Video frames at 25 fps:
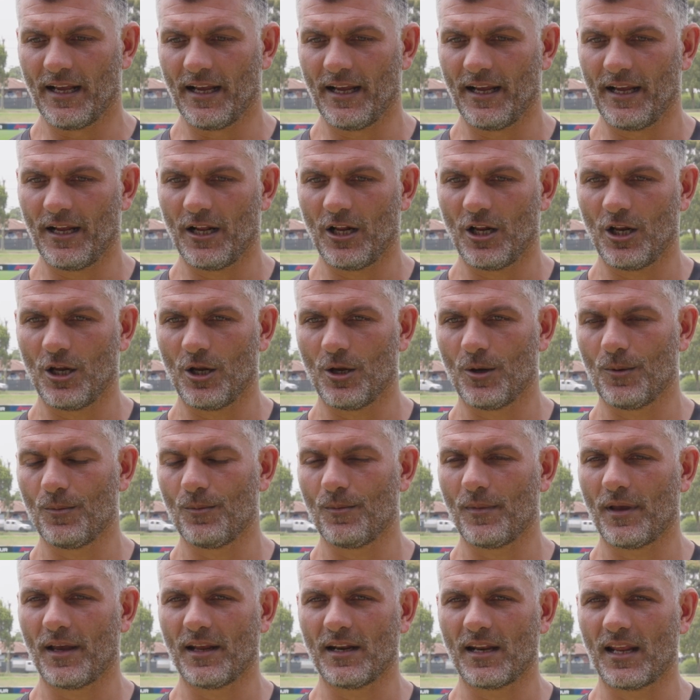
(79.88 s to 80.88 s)

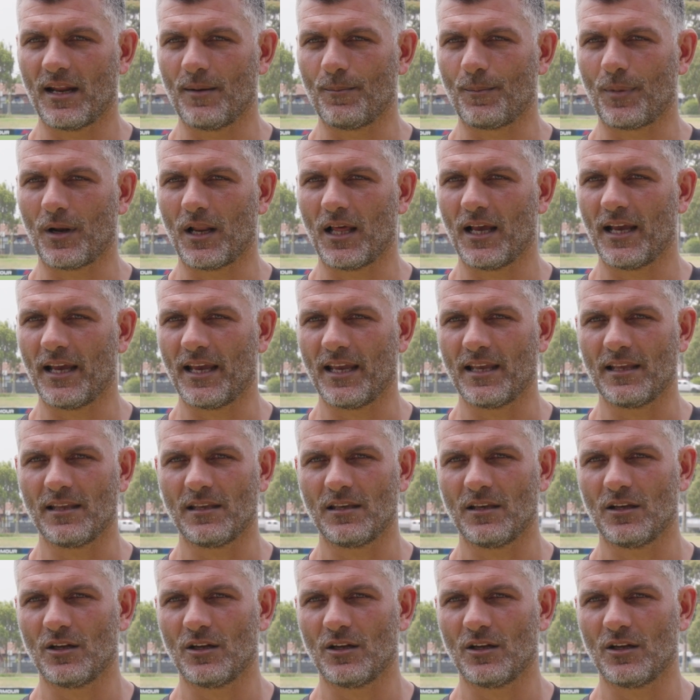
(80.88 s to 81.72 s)
And play,